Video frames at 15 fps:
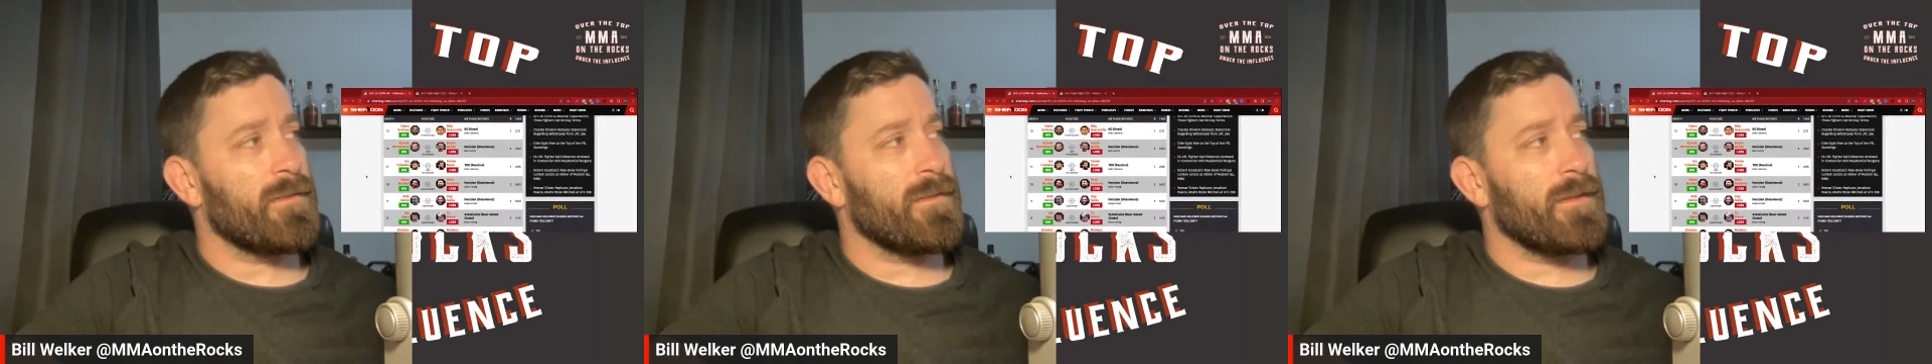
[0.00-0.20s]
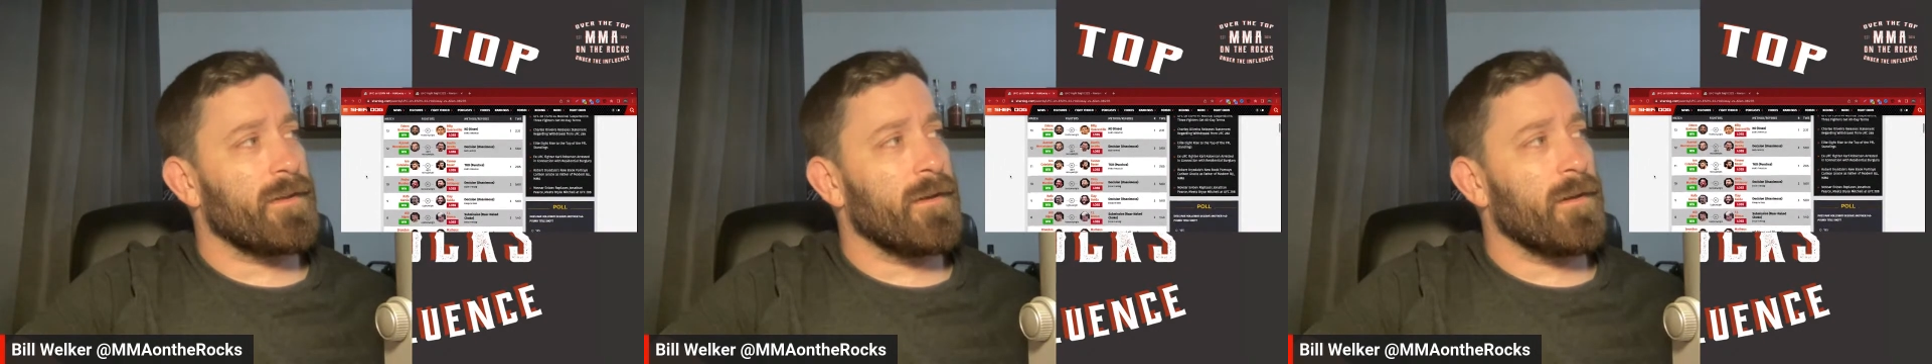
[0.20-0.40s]

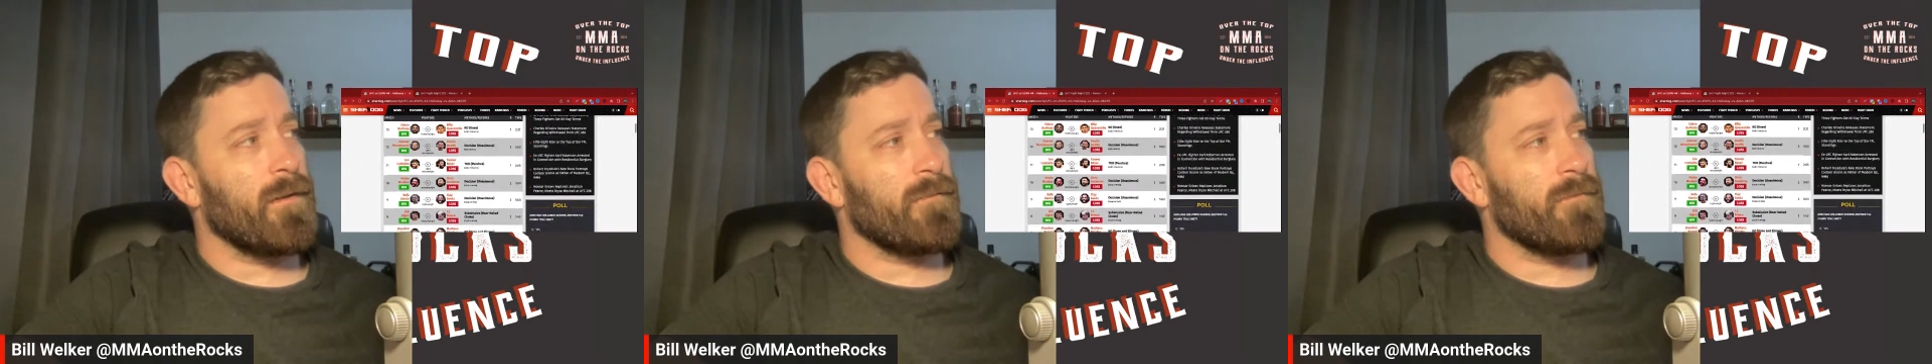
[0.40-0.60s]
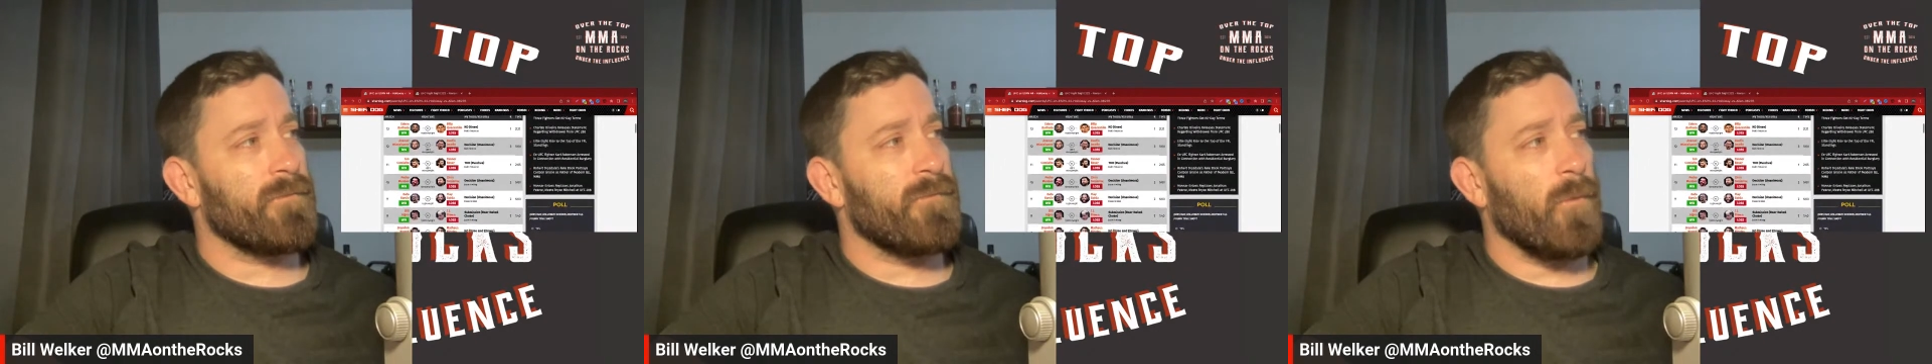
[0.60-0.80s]
the
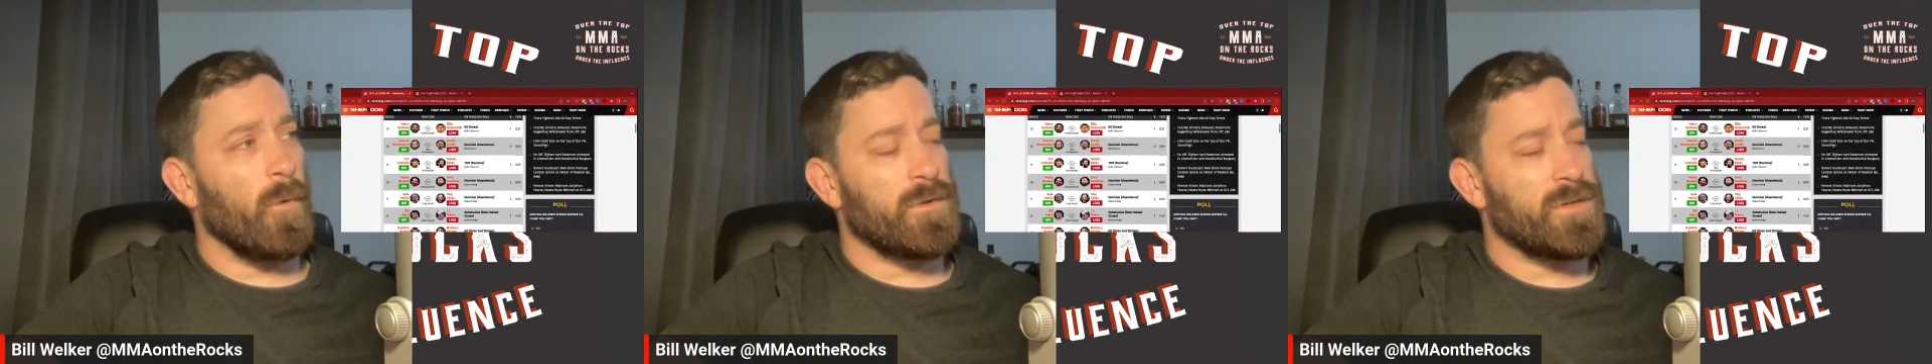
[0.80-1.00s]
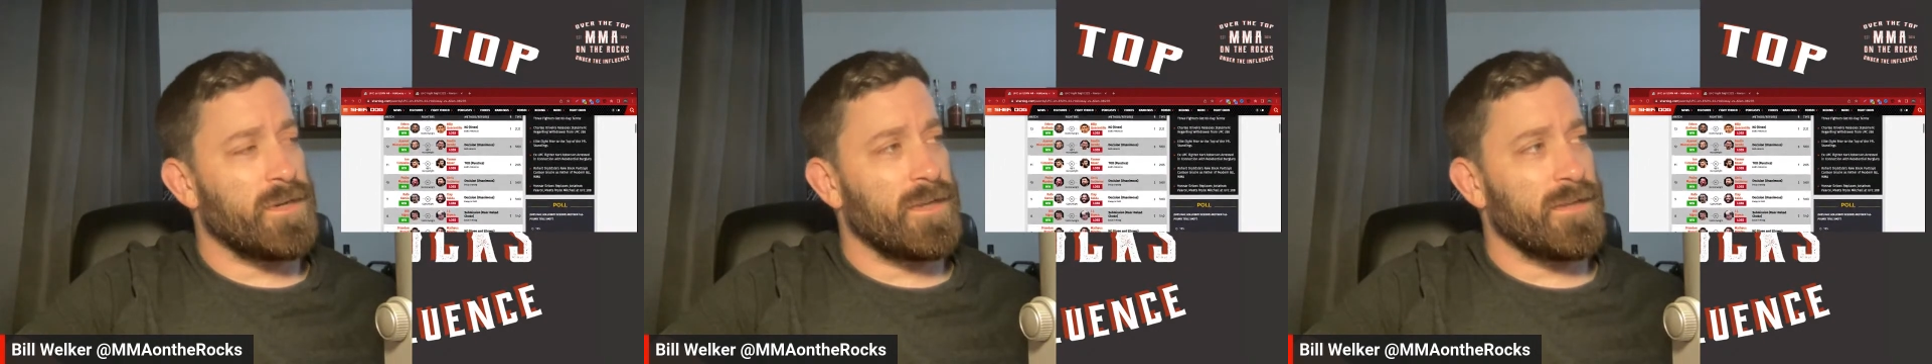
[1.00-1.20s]

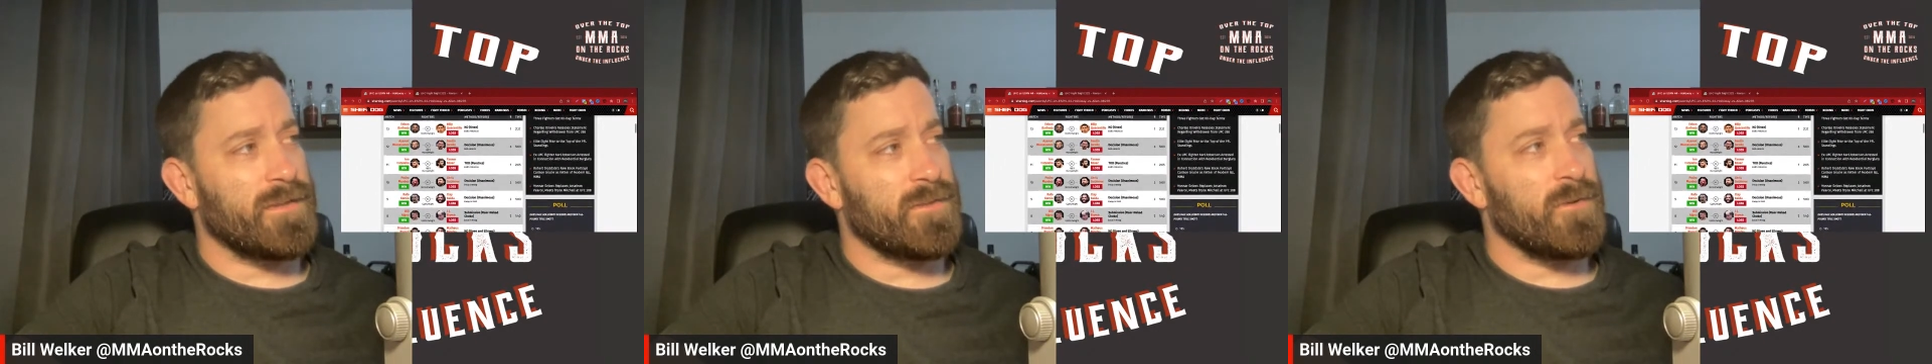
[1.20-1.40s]
unfortunate